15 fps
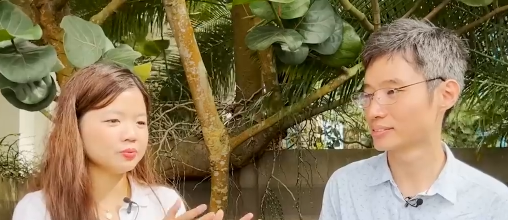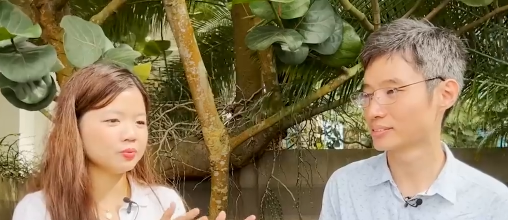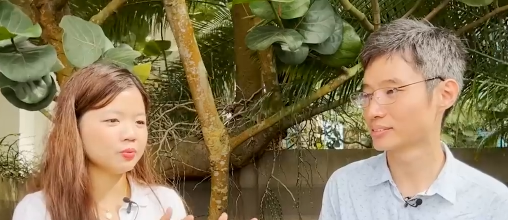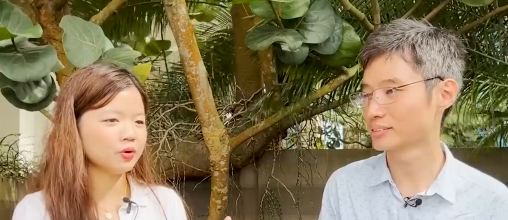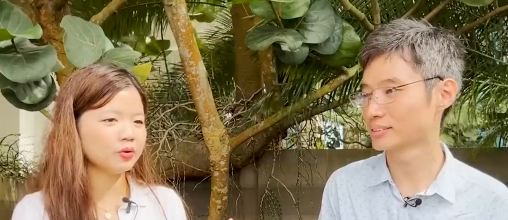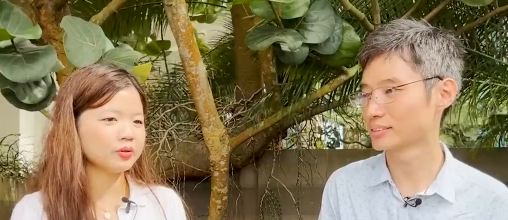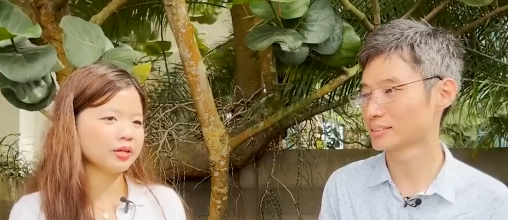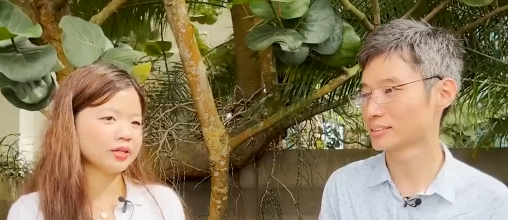
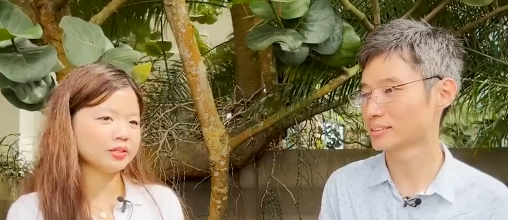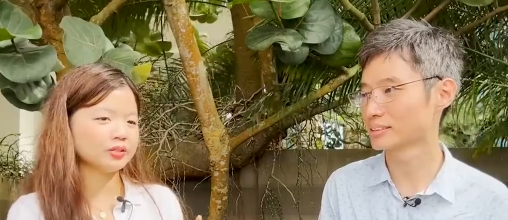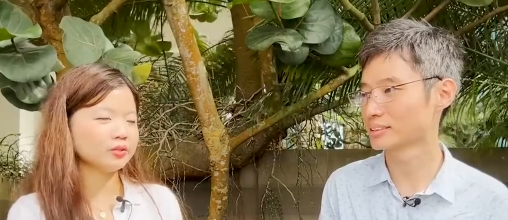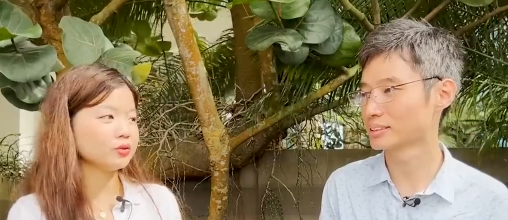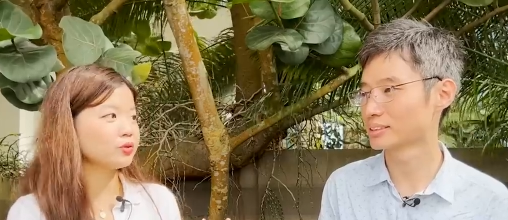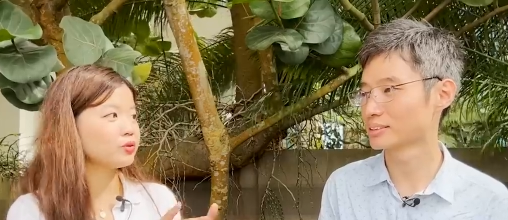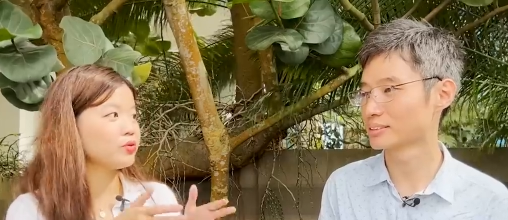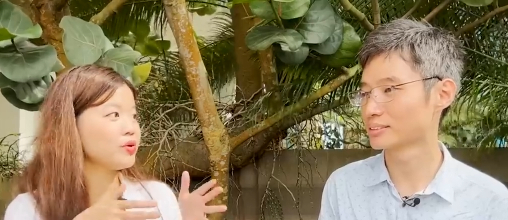Speaker 1: more like you
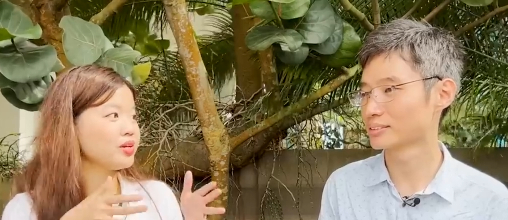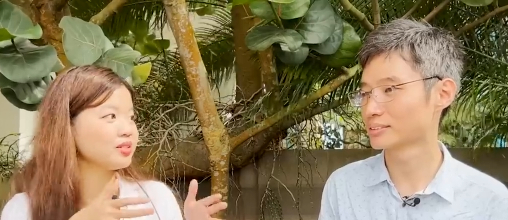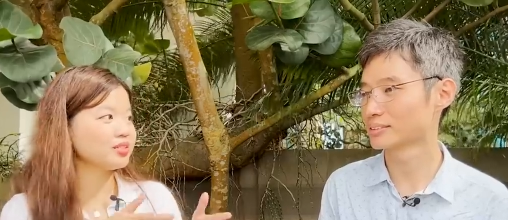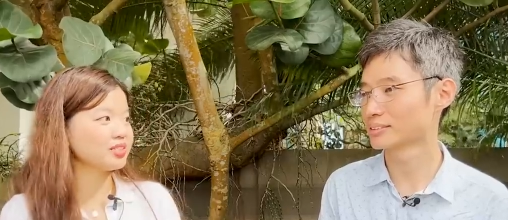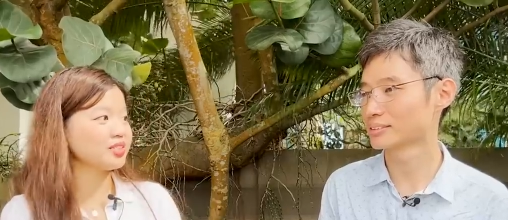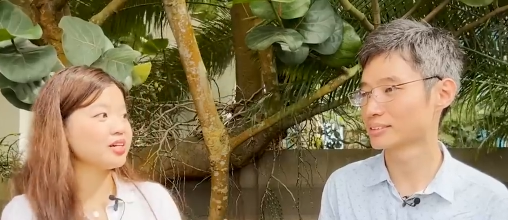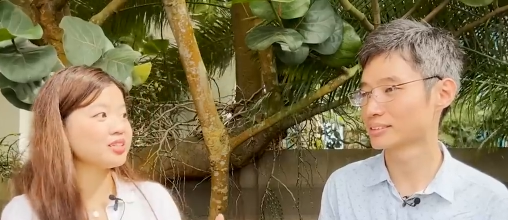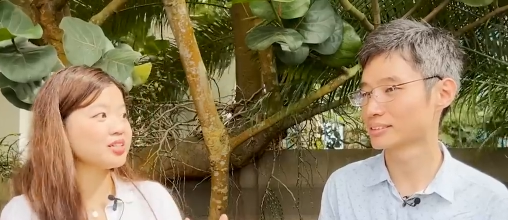know cra-
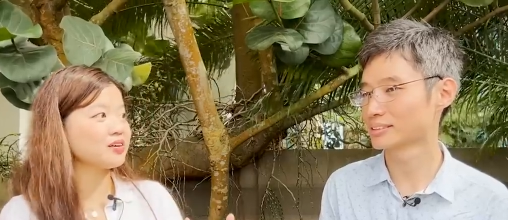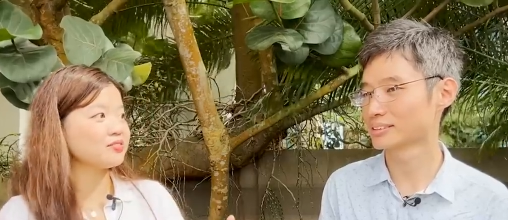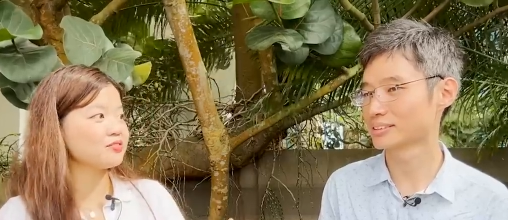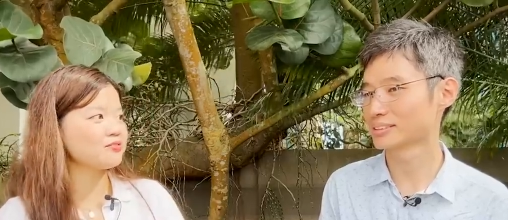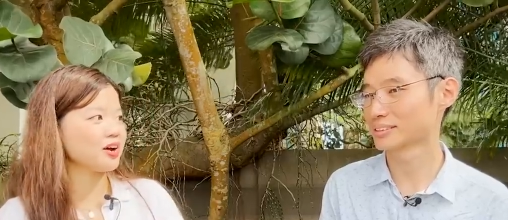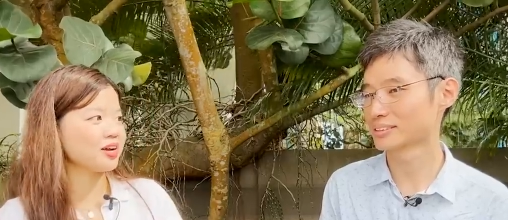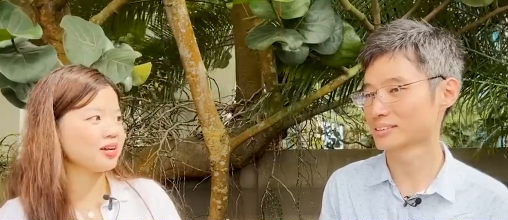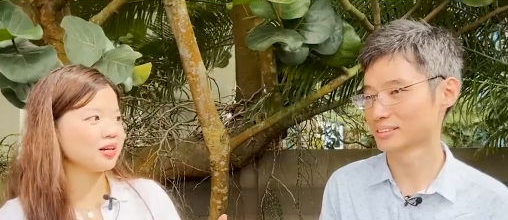chasing after
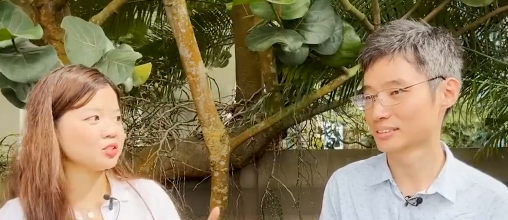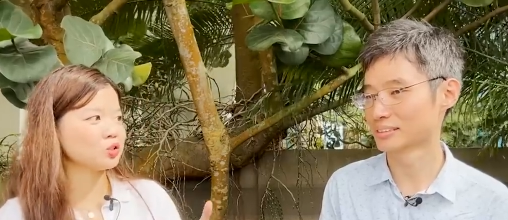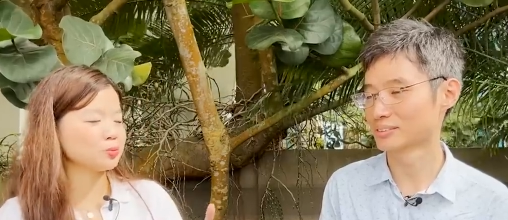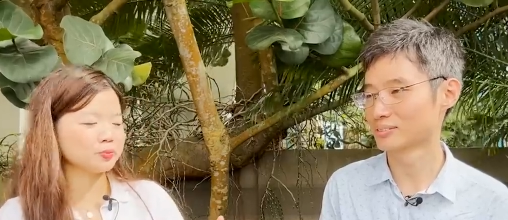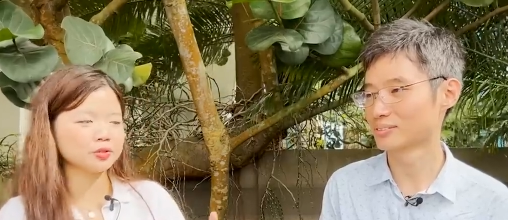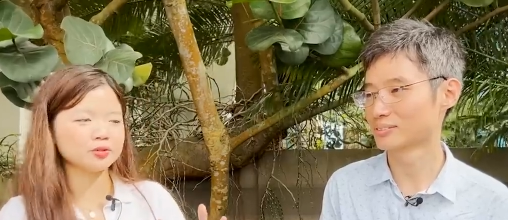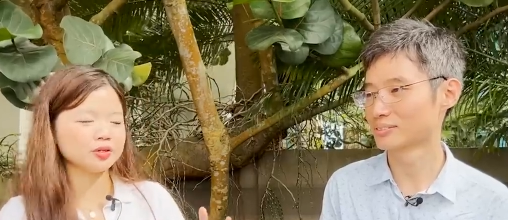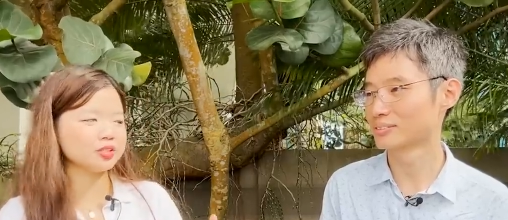fire, like
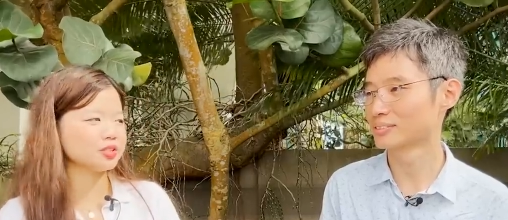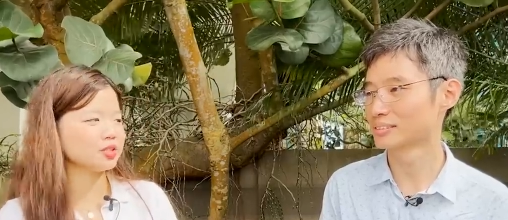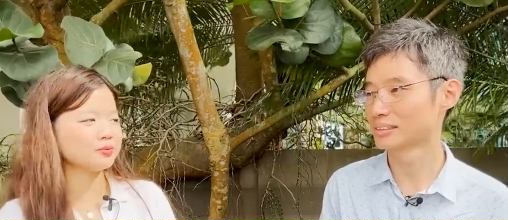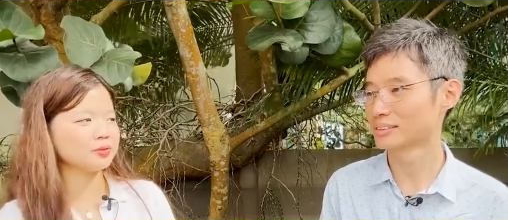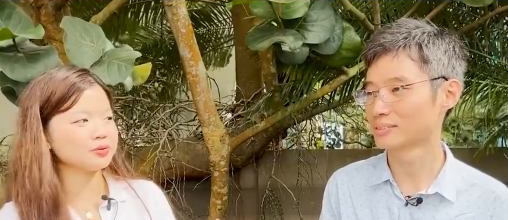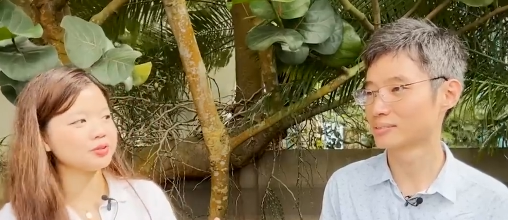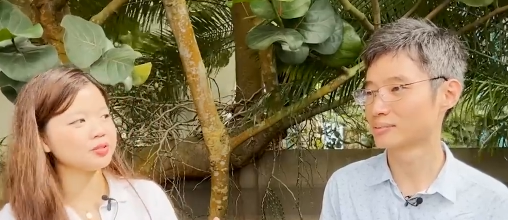super crazy about